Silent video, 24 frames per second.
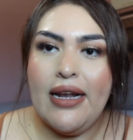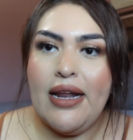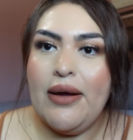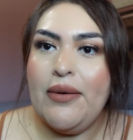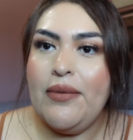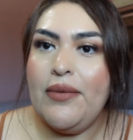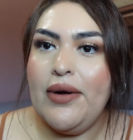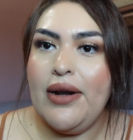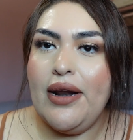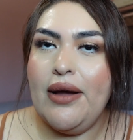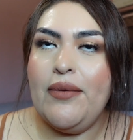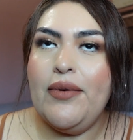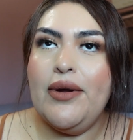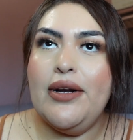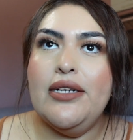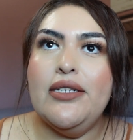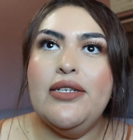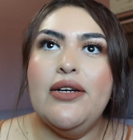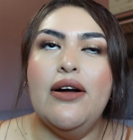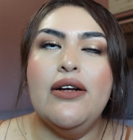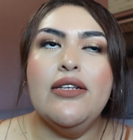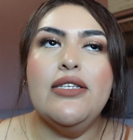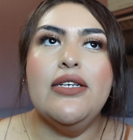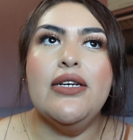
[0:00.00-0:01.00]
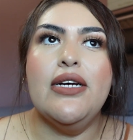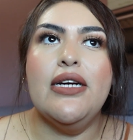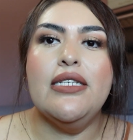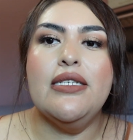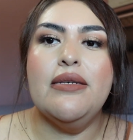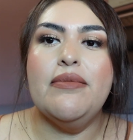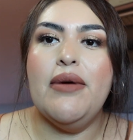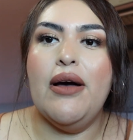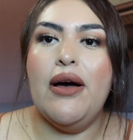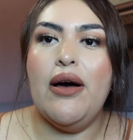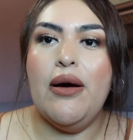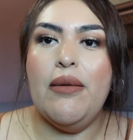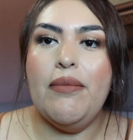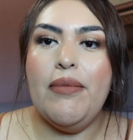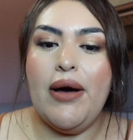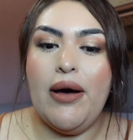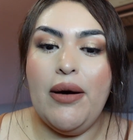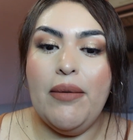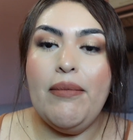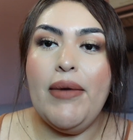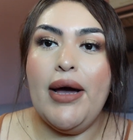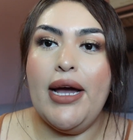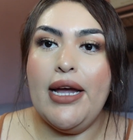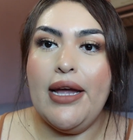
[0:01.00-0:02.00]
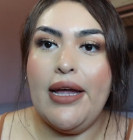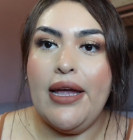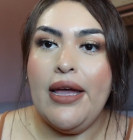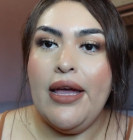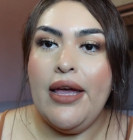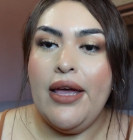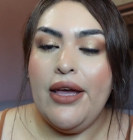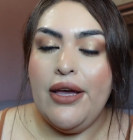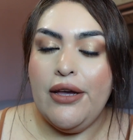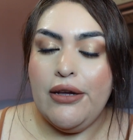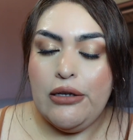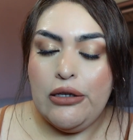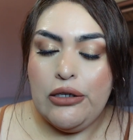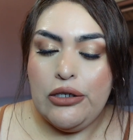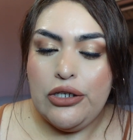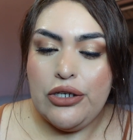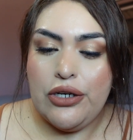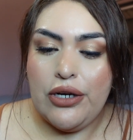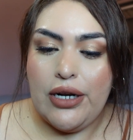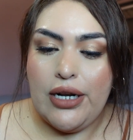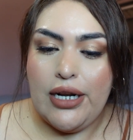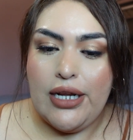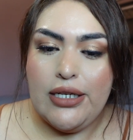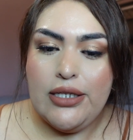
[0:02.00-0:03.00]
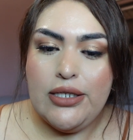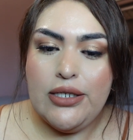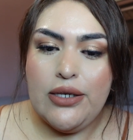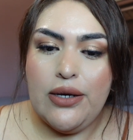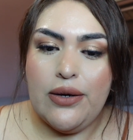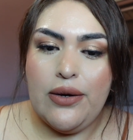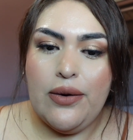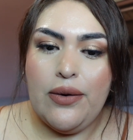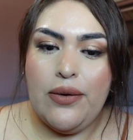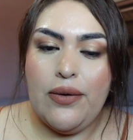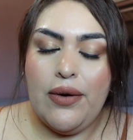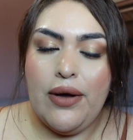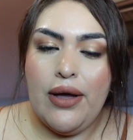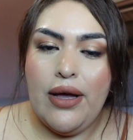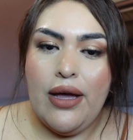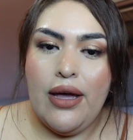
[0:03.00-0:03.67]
and what I want to talk to you guys about my journey. So